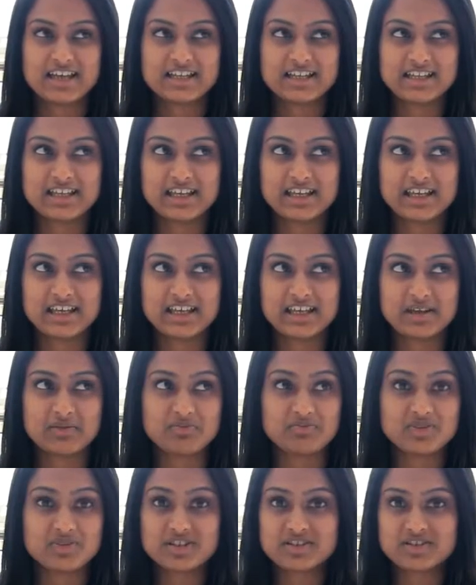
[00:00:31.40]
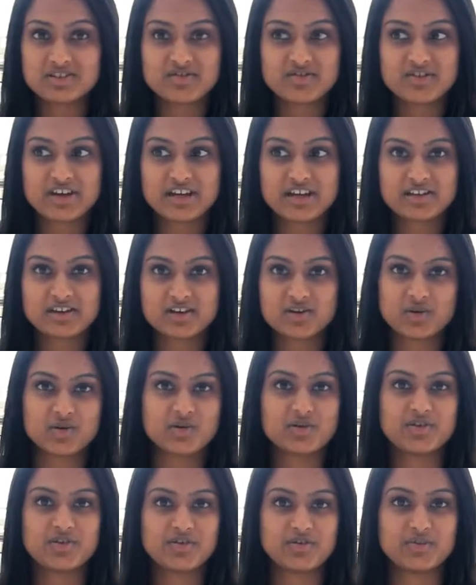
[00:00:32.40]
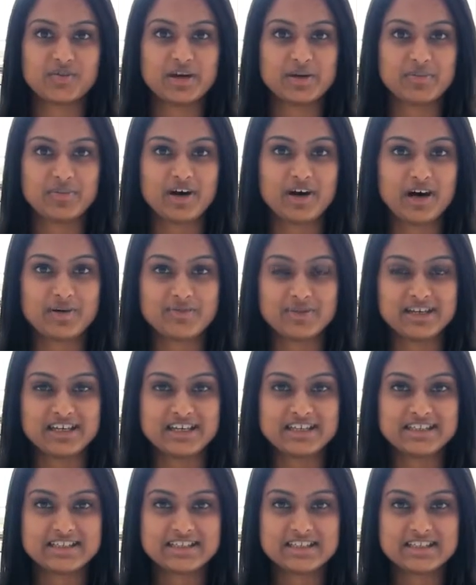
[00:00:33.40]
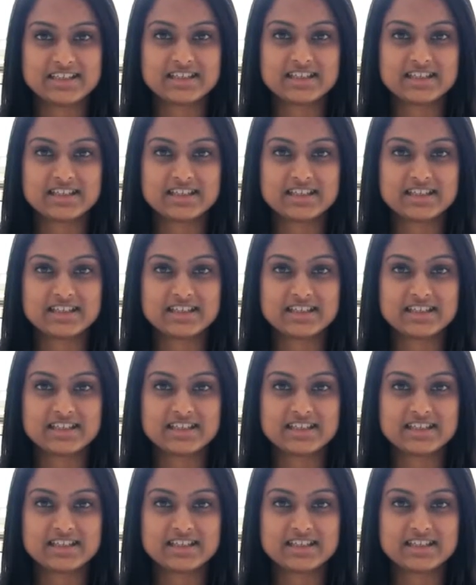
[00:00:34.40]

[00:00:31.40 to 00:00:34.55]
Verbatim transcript: near, just around the corner from my apartment, it's